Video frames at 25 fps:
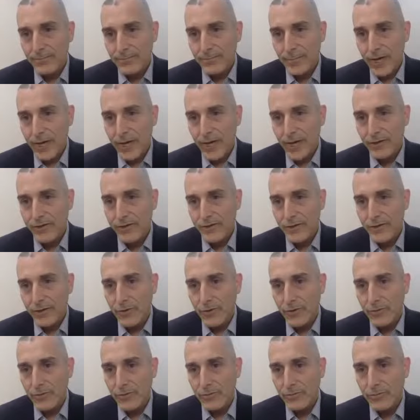I
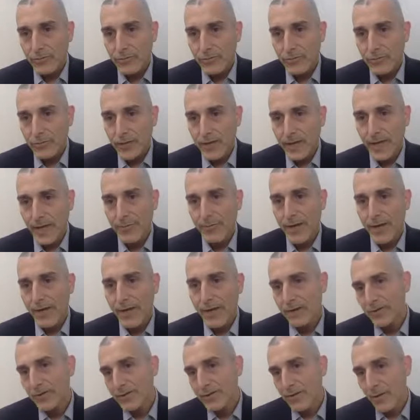also can't
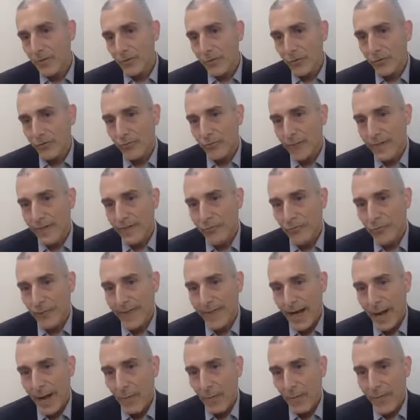make some movements
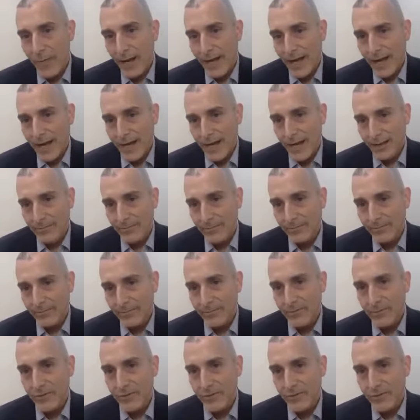without pain.